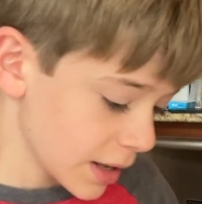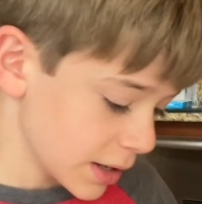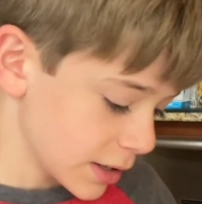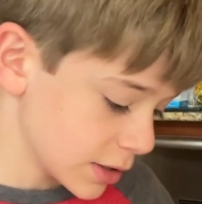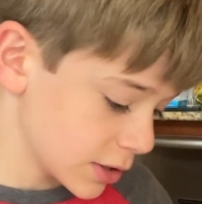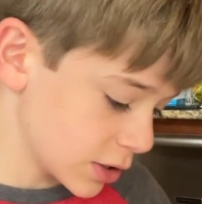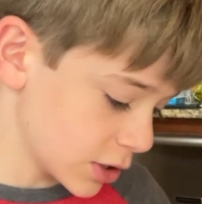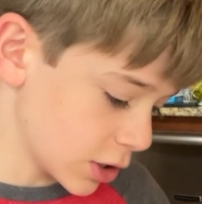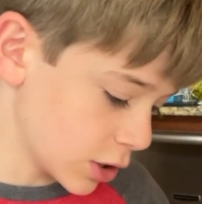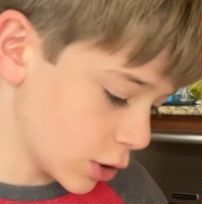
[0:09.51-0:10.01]

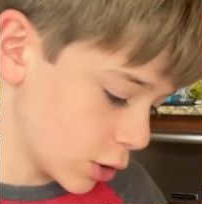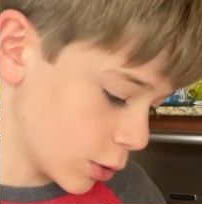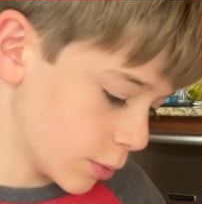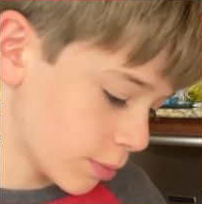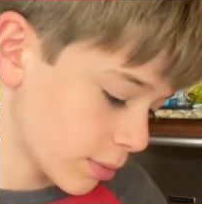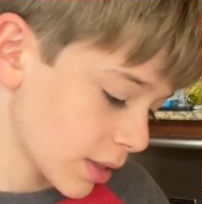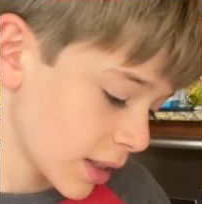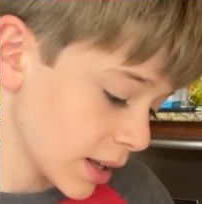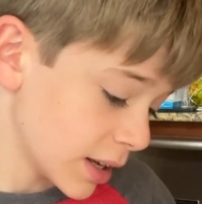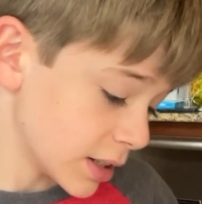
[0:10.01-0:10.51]
So
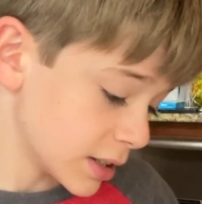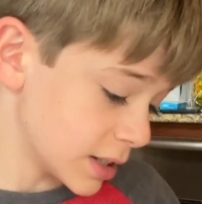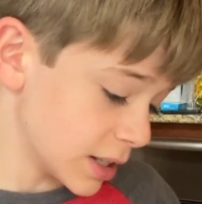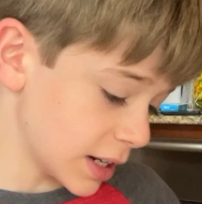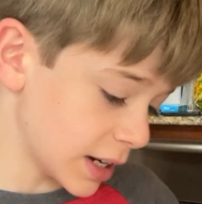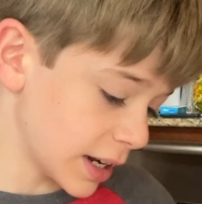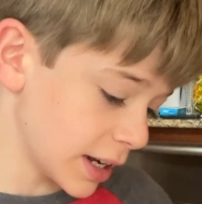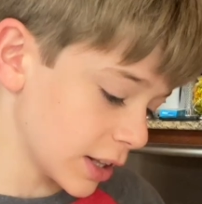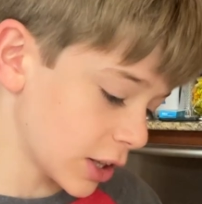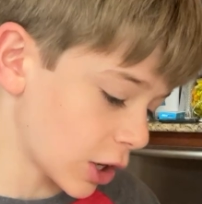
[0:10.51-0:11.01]

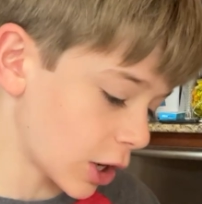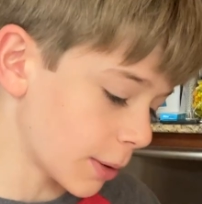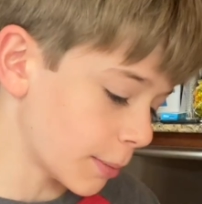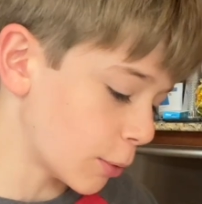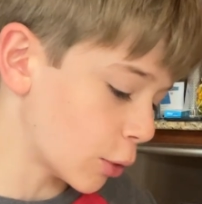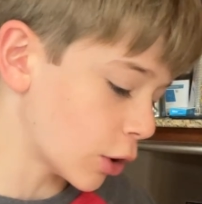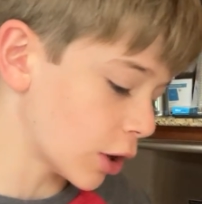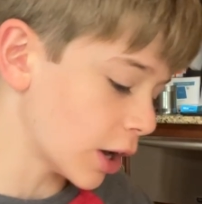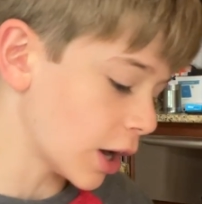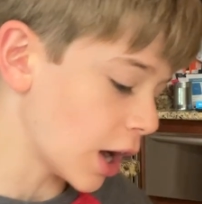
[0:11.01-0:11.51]
today there are
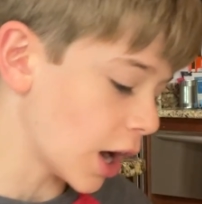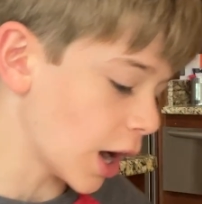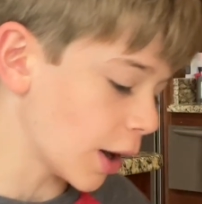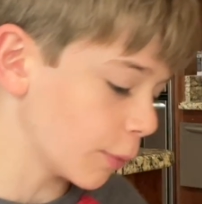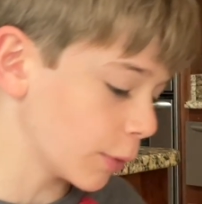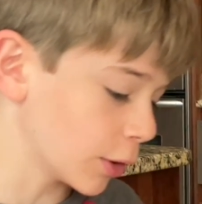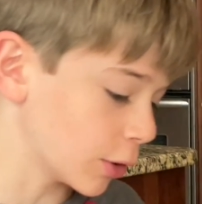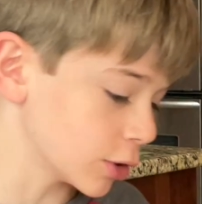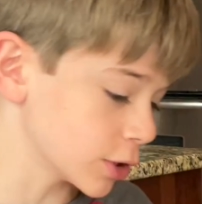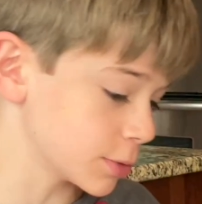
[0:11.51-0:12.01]
more Hot
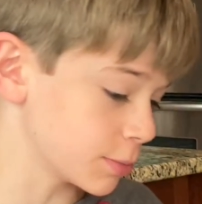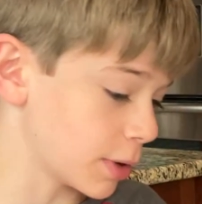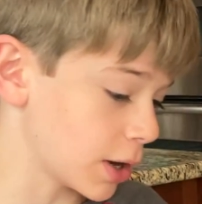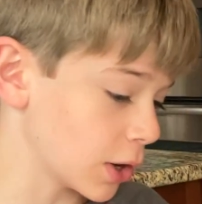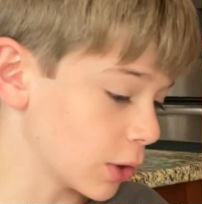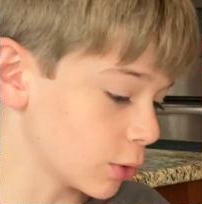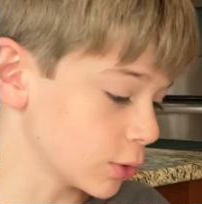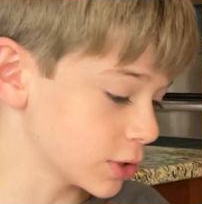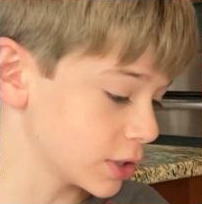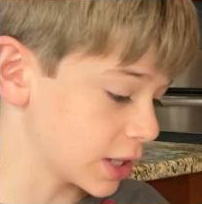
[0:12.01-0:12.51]
Wheels
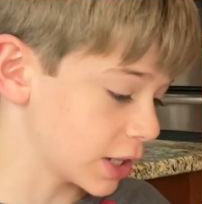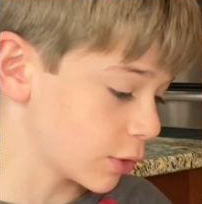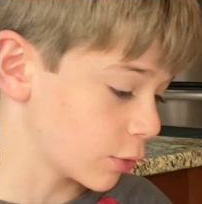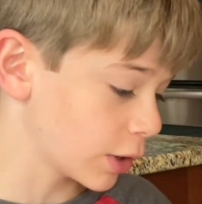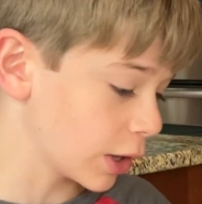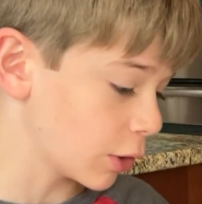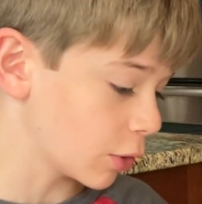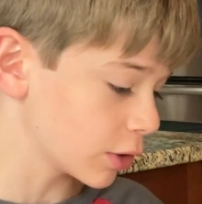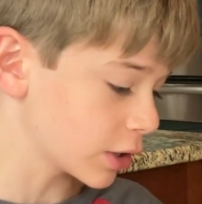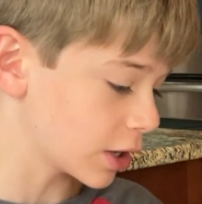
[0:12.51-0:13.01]
models than
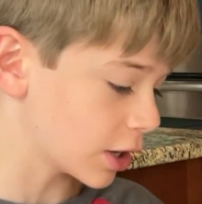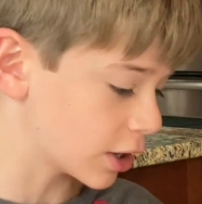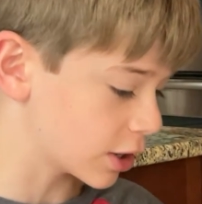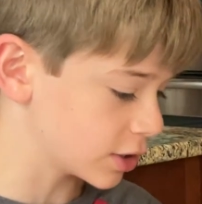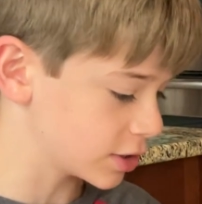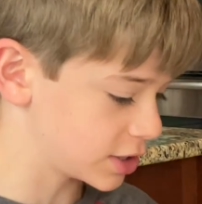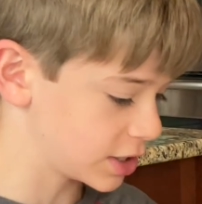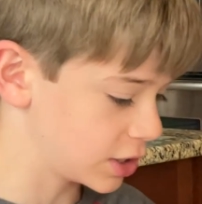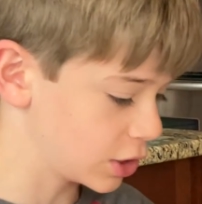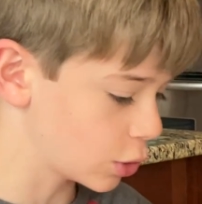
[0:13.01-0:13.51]
real
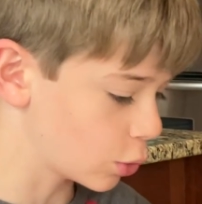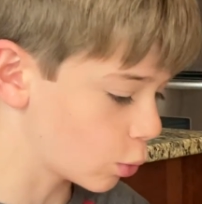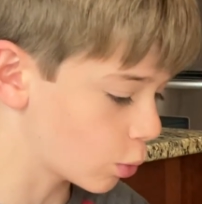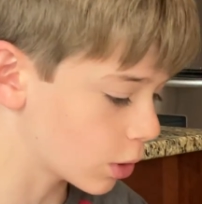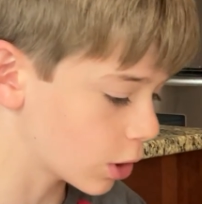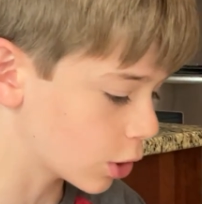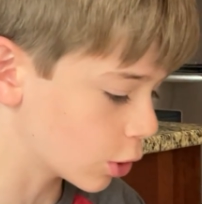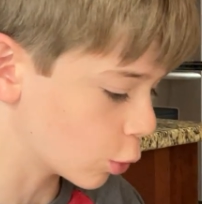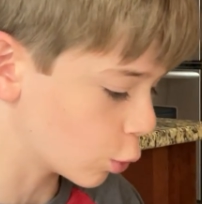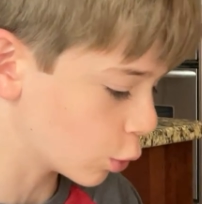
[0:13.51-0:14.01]
cars in the
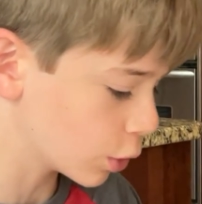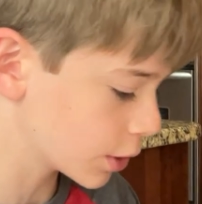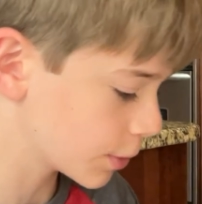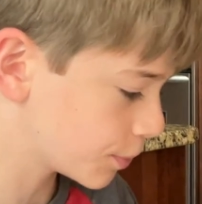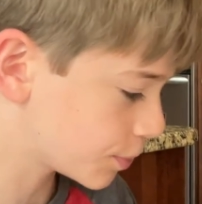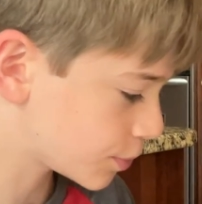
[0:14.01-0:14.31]
world